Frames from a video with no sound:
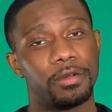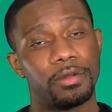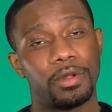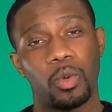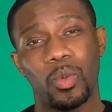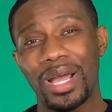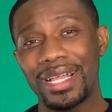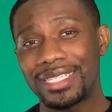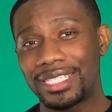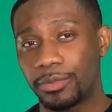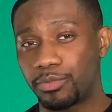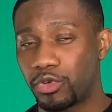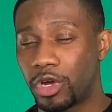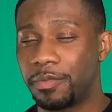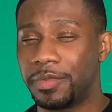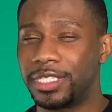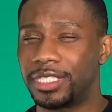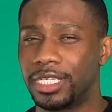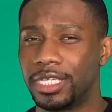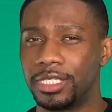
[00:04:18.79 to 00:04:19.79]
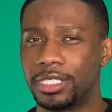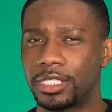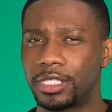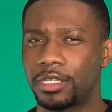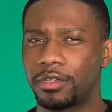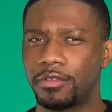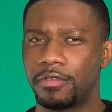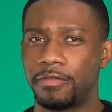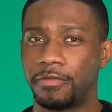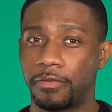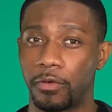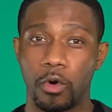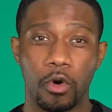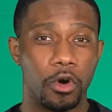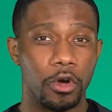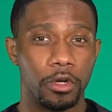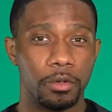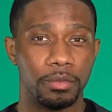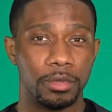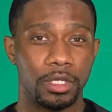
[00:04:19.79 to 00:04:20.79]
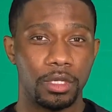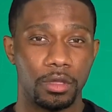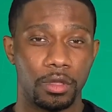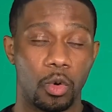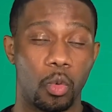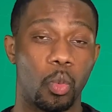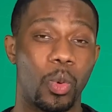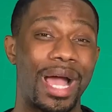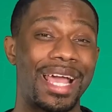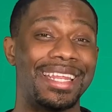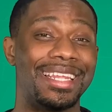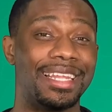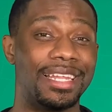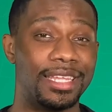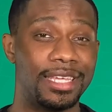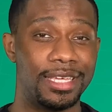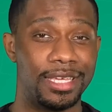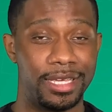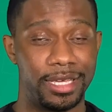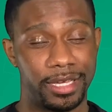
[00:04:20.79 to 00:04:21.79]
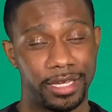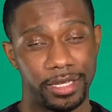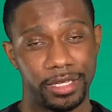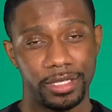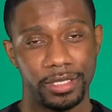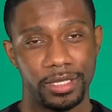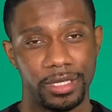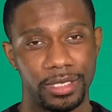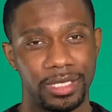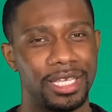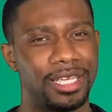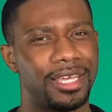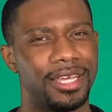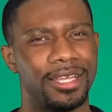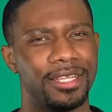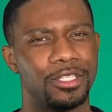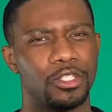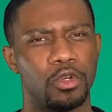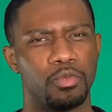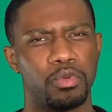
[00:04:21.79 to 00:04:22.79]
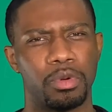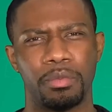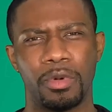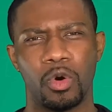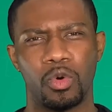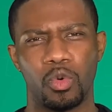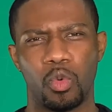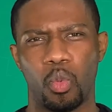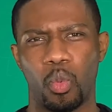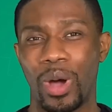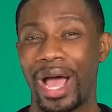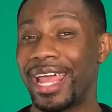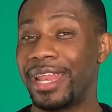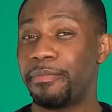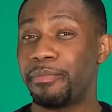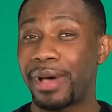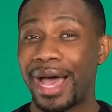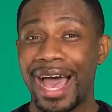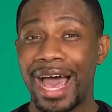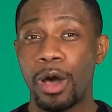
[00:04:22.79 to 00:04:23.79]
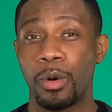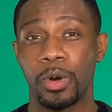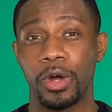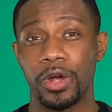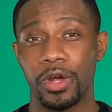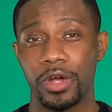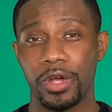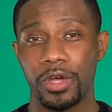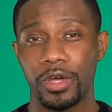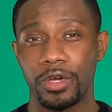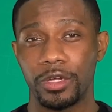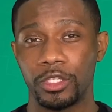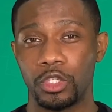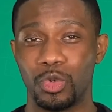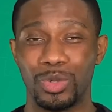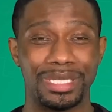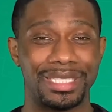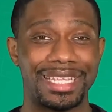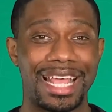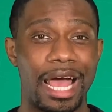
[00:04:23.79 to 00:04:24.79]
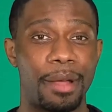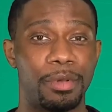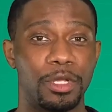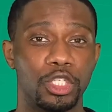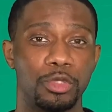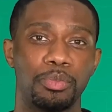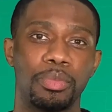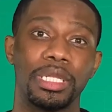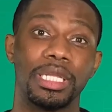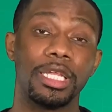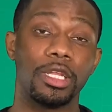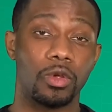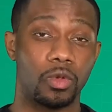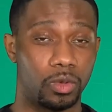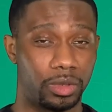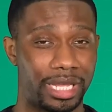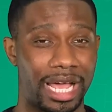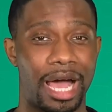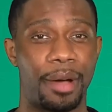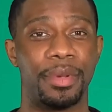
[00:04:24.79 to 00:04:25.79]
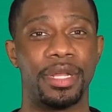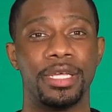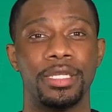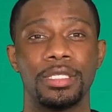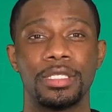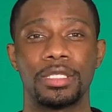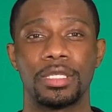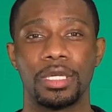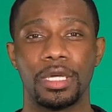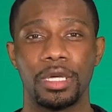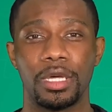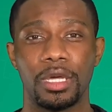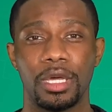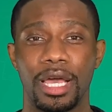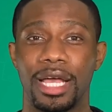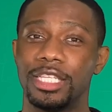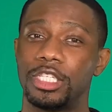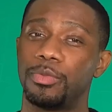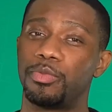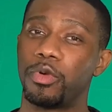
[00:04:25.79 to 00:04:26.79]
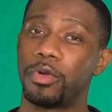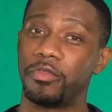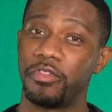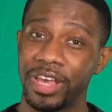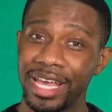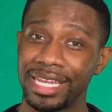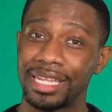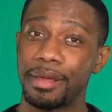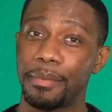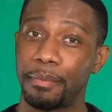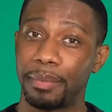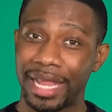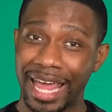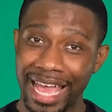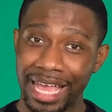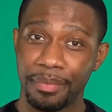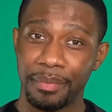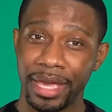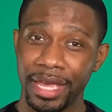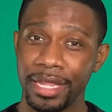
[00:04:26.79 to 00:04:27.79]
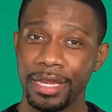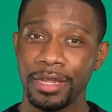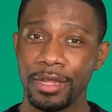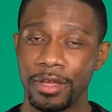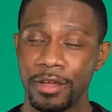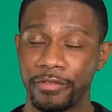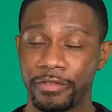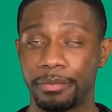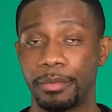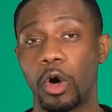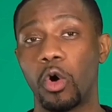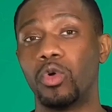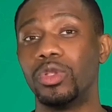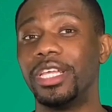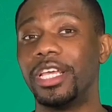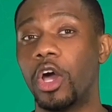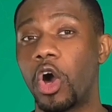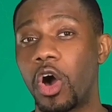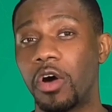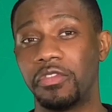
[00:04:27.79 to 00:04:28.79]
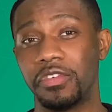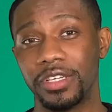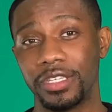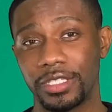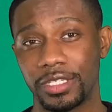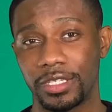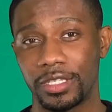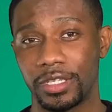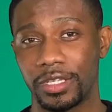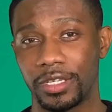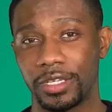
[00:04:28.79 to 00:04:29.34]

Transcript: White supremacists formed the White League, seeking to promote white power, to establish political dominance, and to prevent black men from holding office.